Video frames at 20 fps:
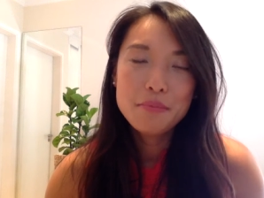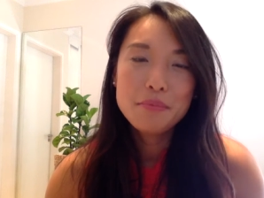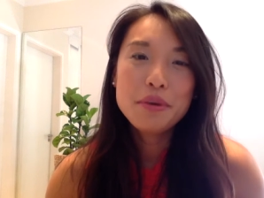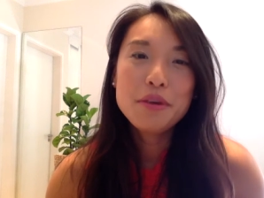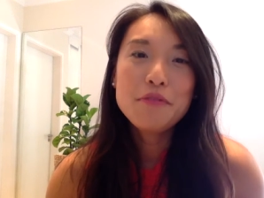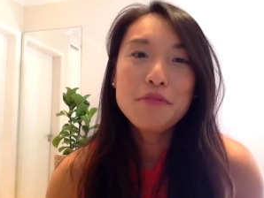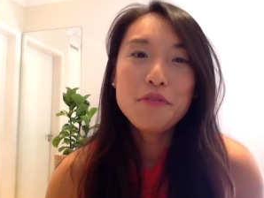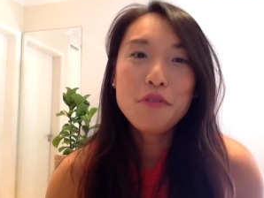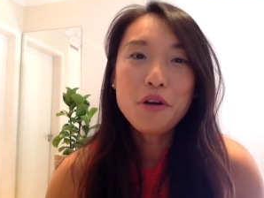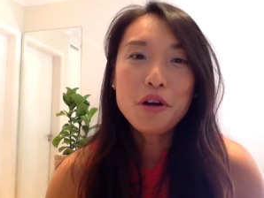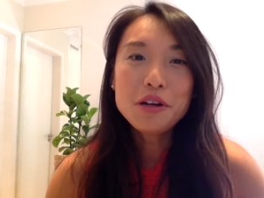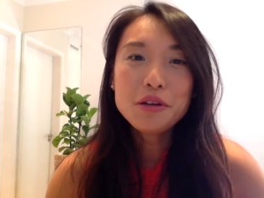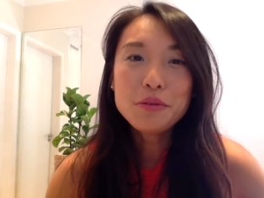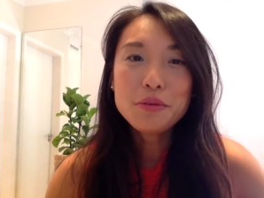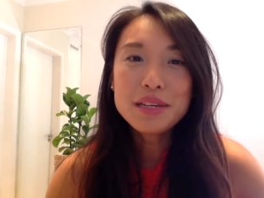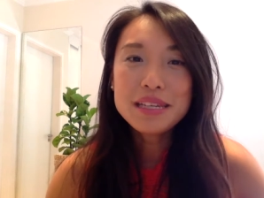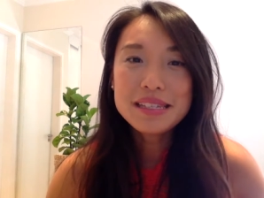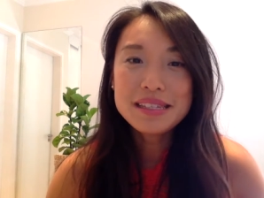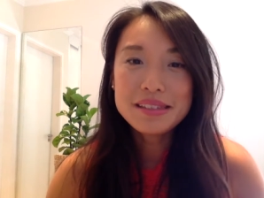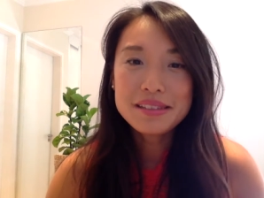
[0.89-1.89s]
Before
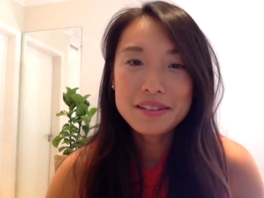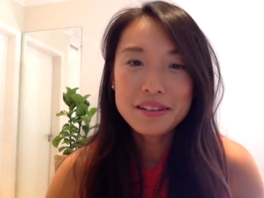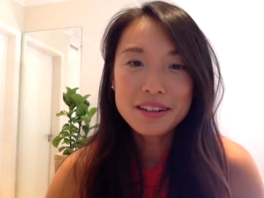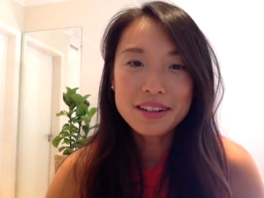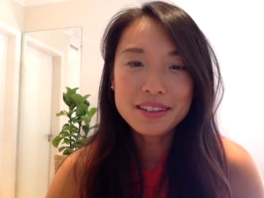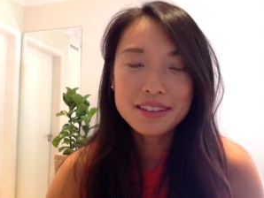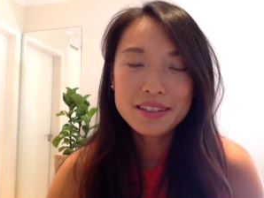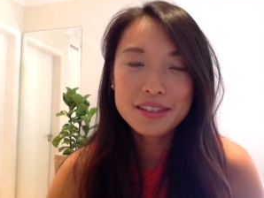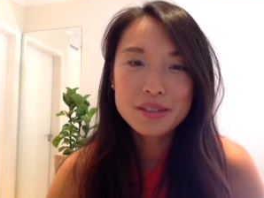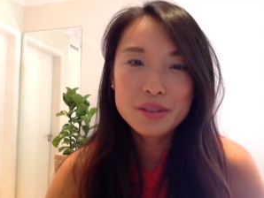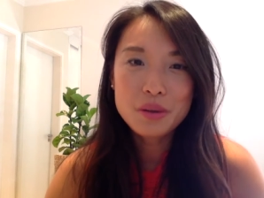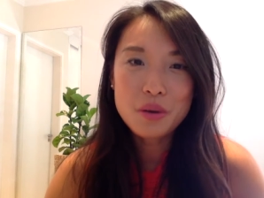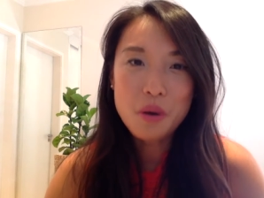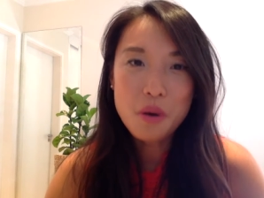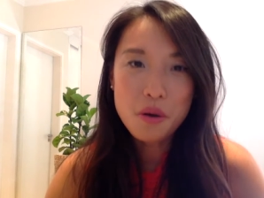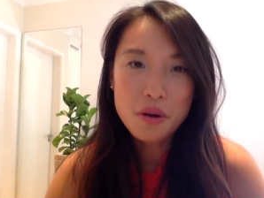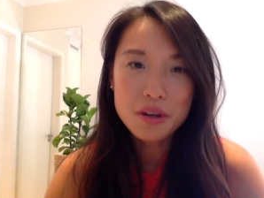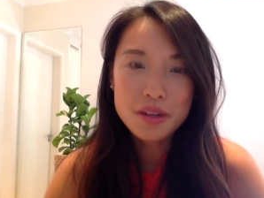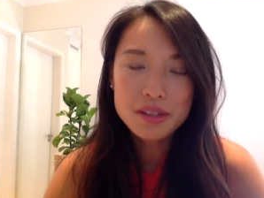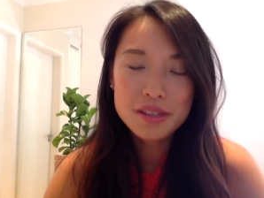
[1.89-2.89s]
we start this
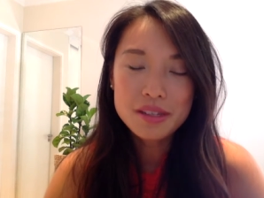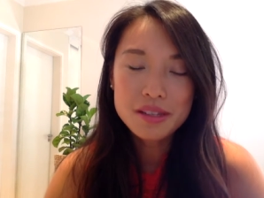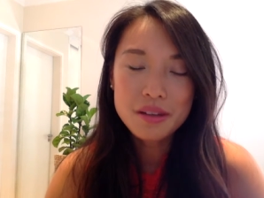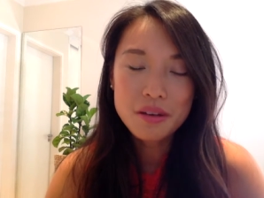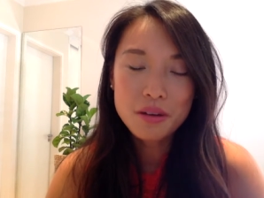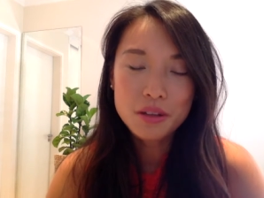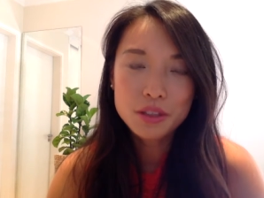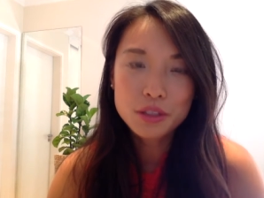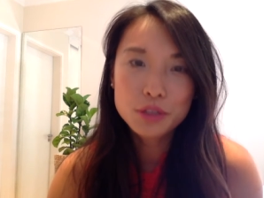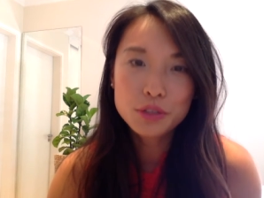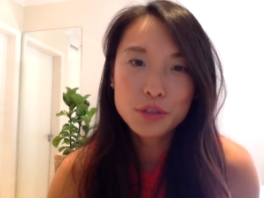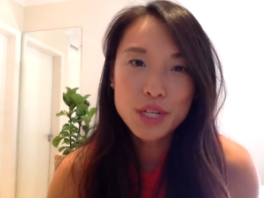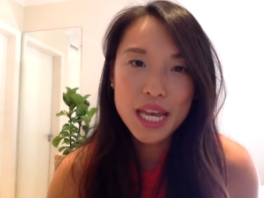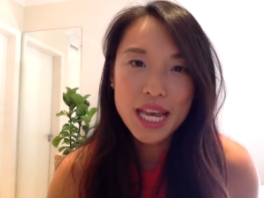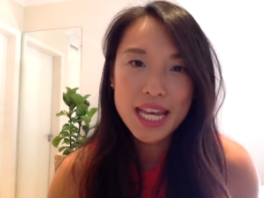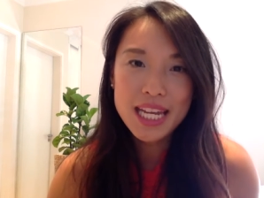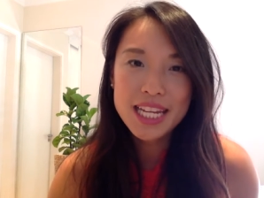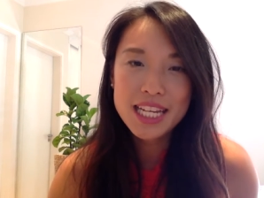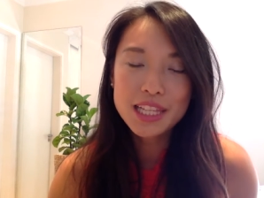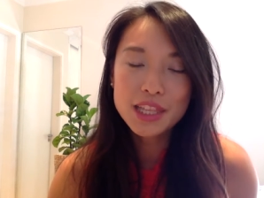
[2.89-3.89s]
course on
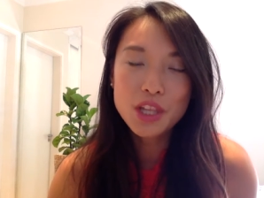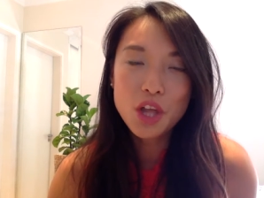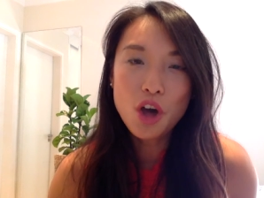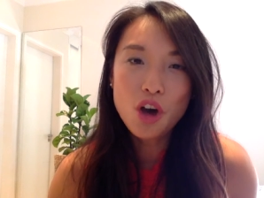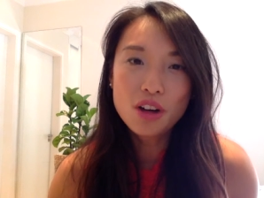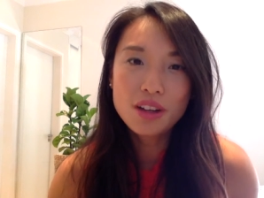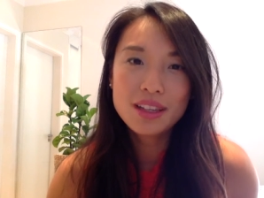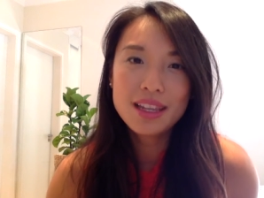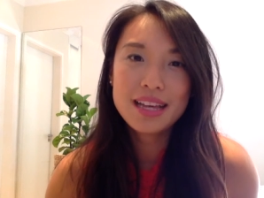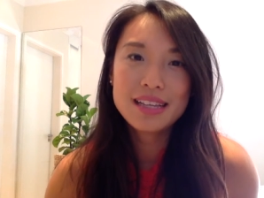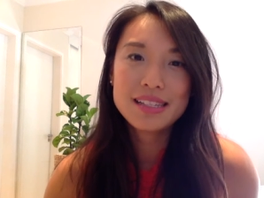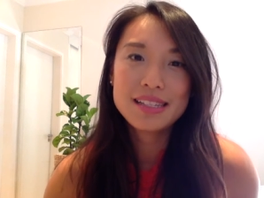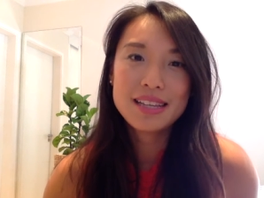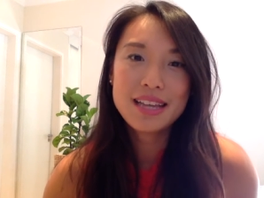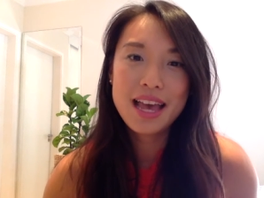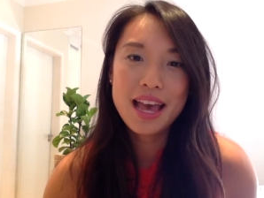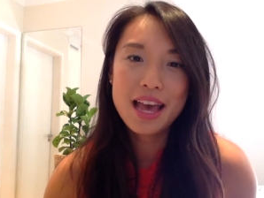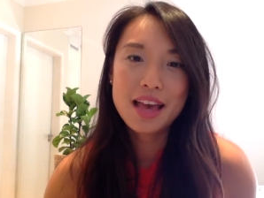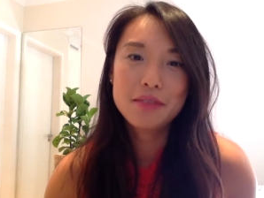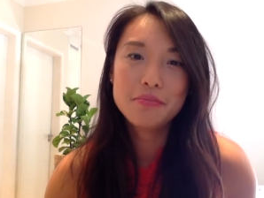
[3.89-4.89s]
creating long
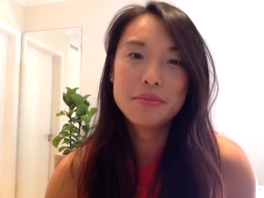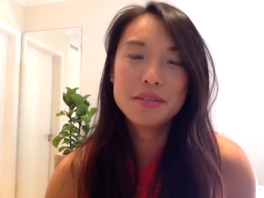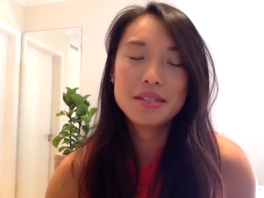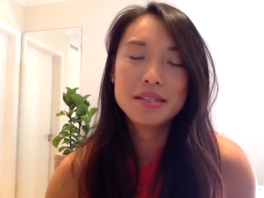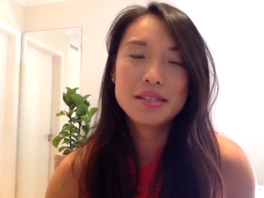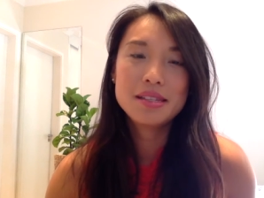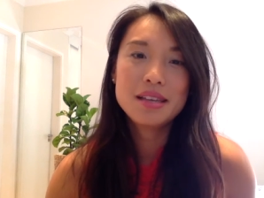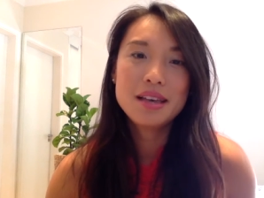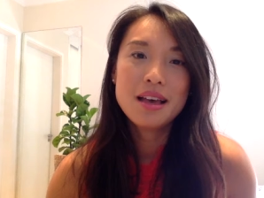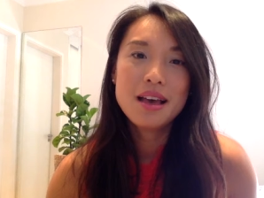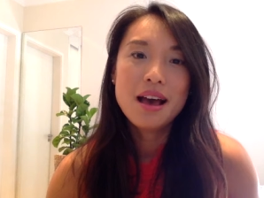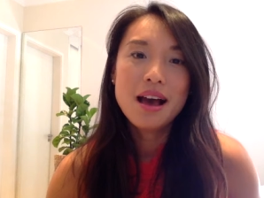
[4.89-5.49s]
lasting habits,